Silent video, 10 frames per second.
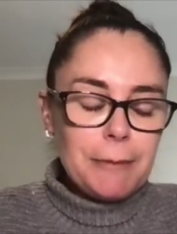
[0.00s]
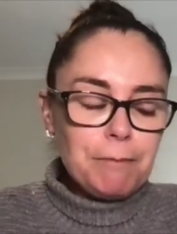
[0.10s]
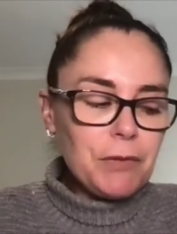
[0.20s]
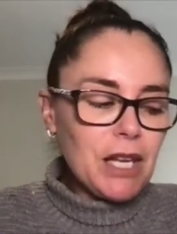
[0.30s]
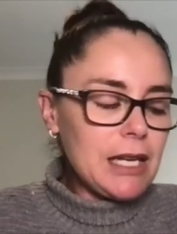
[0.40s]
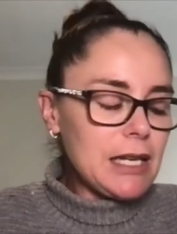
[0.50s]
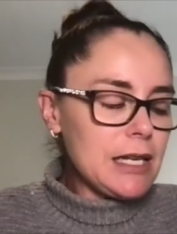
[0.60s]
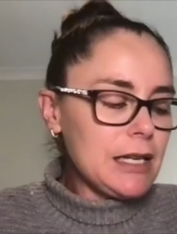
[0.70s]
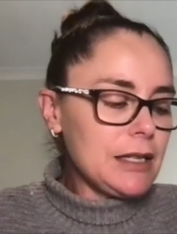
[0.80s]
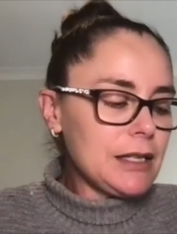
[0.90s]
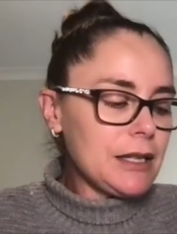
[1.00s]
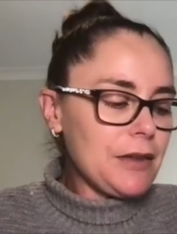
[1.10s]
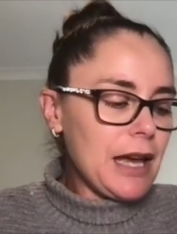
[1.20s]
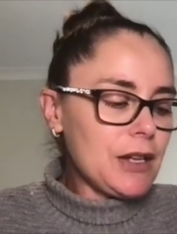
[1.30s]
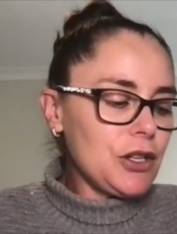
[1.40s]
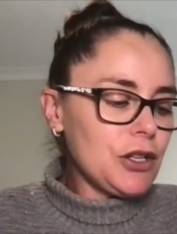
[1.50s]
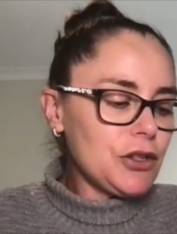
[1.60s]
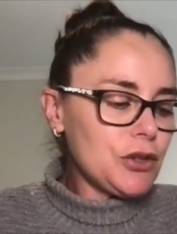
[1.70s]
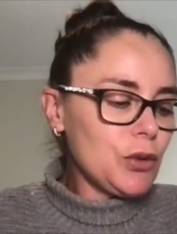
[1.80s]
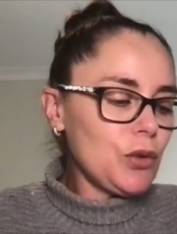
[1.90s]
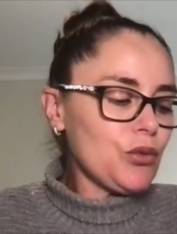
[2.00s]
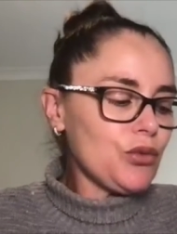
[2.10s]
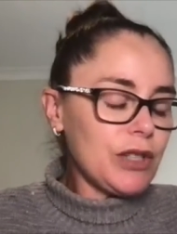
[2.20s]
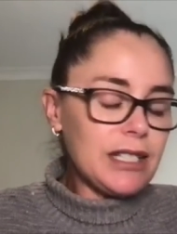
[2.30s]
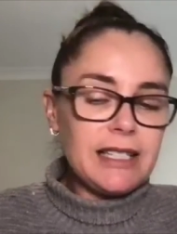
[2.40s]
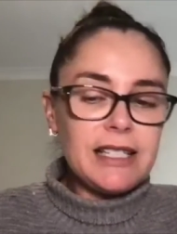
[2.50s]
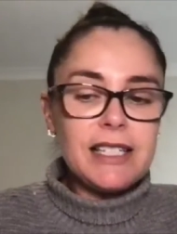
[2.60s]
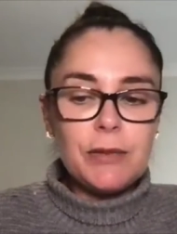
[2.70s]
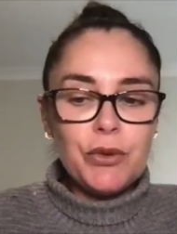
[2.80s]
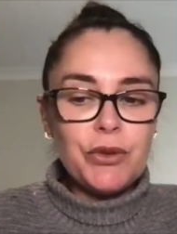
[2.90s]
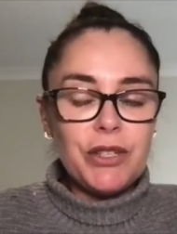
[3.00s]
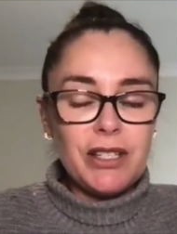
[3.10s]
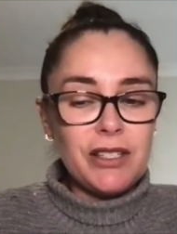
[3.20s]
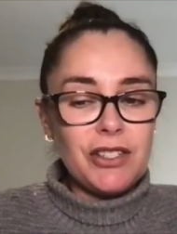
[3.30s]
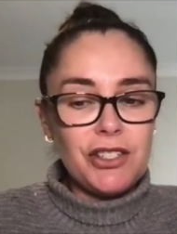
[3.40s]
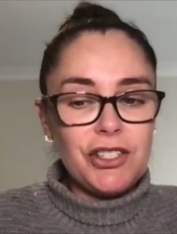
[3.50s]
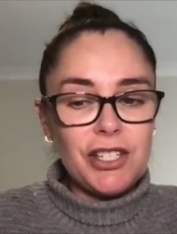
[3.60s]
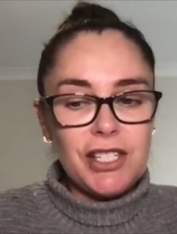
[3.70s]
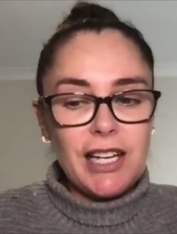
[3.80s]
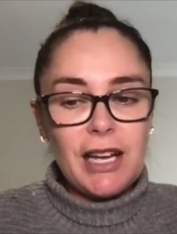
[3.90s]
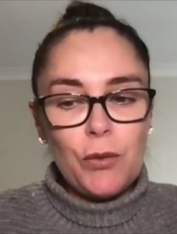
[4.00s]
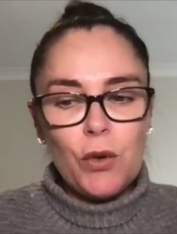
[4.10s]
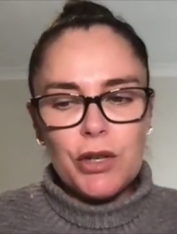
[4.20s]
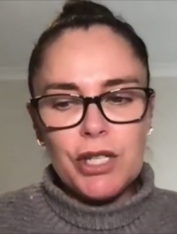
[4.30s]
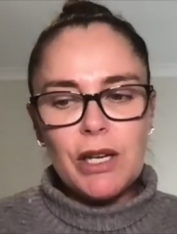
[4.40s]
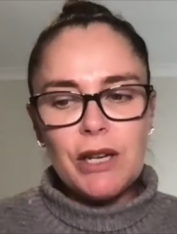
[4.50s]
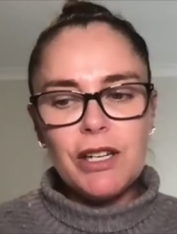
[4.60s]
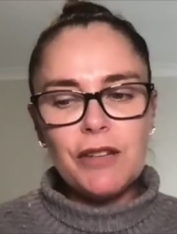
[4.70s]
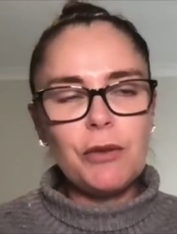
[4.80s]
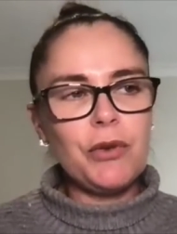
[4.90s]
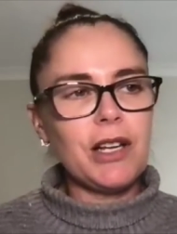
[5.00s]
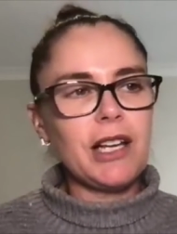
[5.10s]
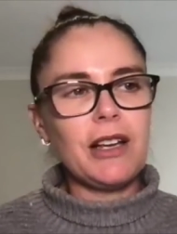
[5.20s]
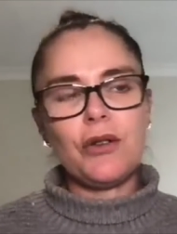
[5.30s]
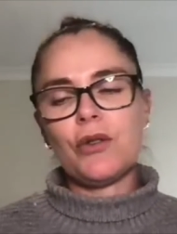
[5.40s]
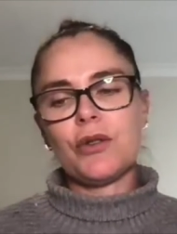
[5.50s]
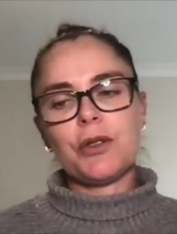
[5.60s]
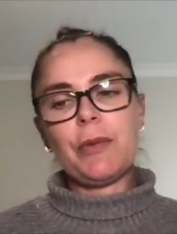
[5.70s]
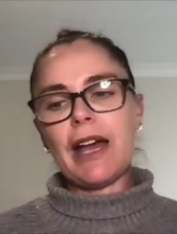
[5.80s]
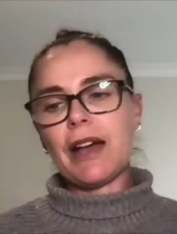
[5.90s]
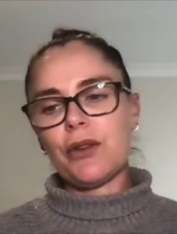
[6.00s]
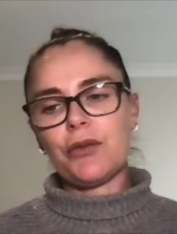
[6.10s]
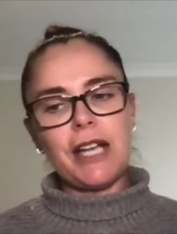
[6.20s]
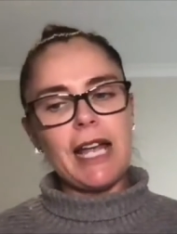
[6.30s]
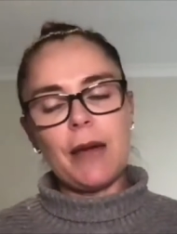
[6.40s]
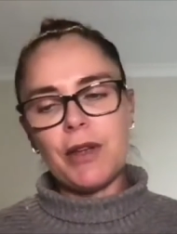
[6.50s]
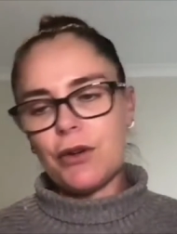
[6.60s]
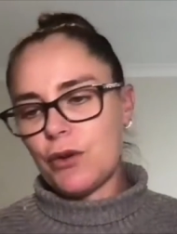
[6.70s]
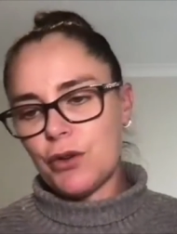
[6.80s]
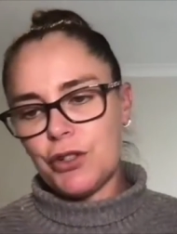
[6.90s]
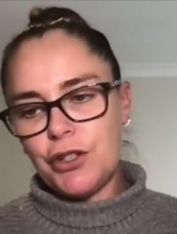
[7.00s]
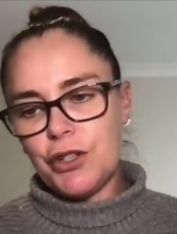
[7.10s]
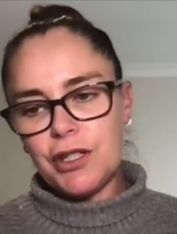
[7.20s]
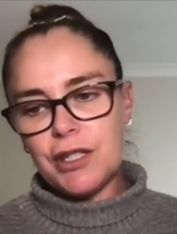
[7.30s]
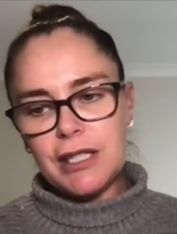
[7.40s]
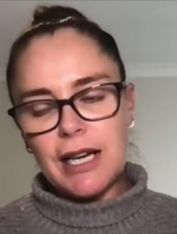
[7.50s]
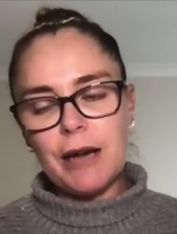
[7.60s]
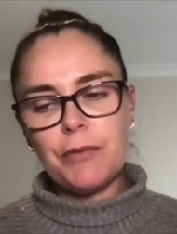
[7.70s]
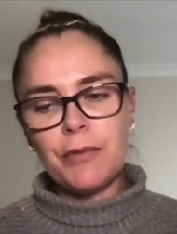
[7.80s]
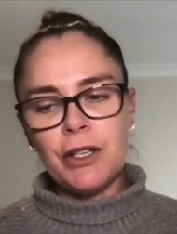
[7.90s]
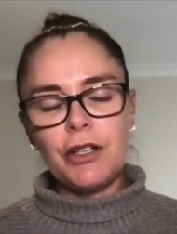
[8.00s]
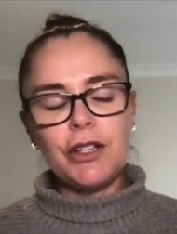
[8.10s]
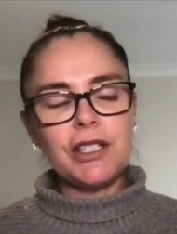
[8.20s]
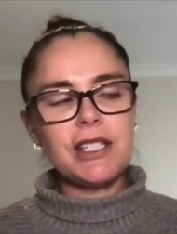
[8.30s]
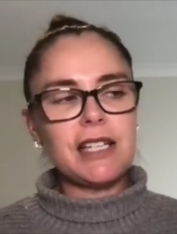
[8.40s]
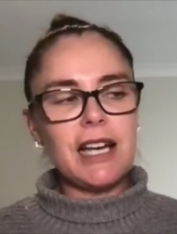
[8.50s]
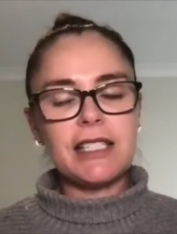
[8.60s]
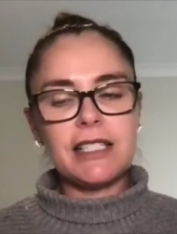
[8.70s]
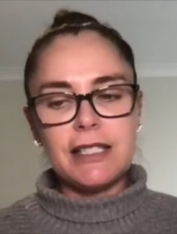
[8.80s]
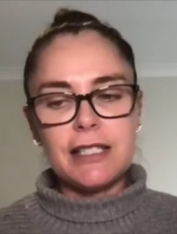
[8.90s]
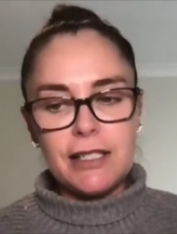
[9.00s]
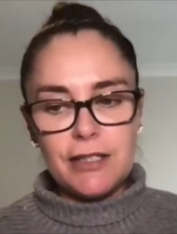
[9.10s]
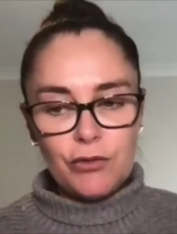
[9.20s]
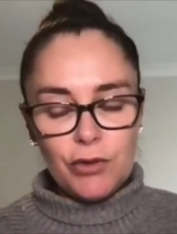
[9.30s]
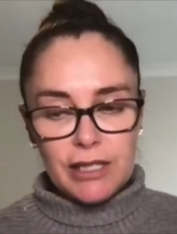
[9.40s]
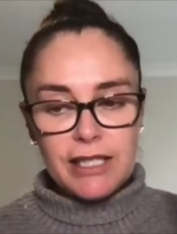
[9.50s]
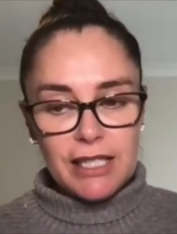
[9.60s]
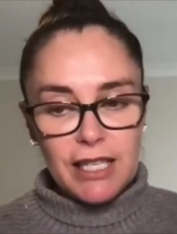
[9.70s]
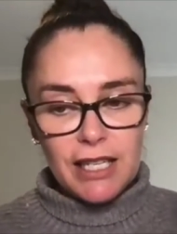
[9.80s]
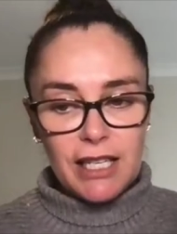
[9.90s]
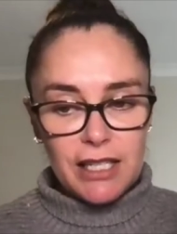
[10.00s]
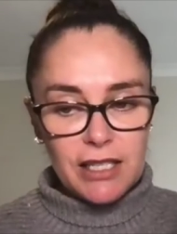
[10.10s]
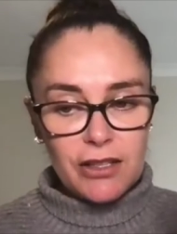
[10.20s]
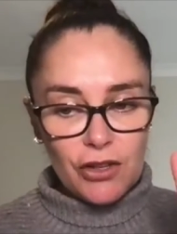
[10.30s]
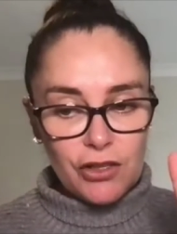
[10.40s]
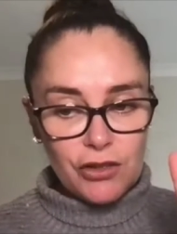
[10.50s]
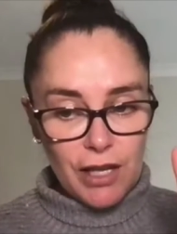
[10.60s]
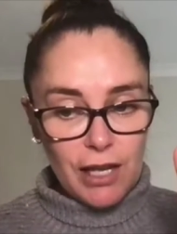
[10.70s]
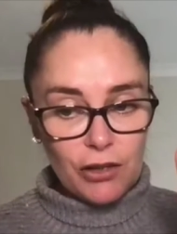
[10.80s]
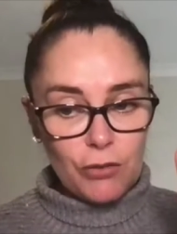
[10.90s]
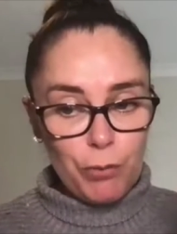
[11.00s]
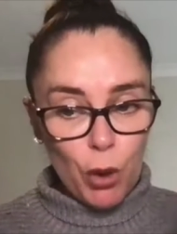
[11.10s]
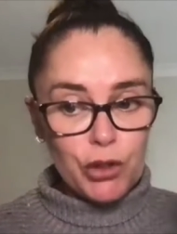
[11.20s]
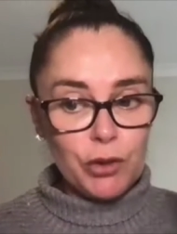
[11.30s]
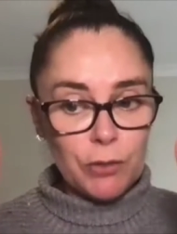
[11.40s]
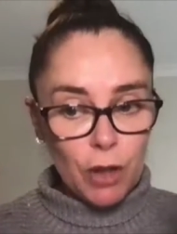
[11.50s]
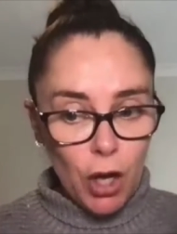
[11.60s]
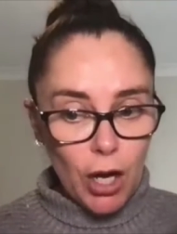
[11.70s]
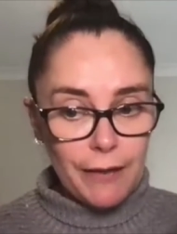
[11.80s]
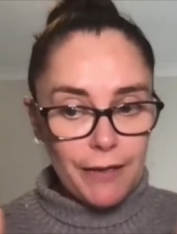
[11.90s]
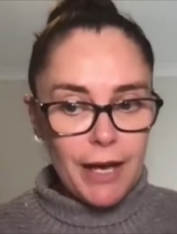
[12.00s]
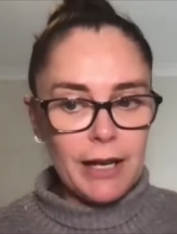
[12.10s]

is that you can do really simple things, just say at walk. So even if you're bringing a horse back or rehabbing a horse, you can start really digging into that bottom line, that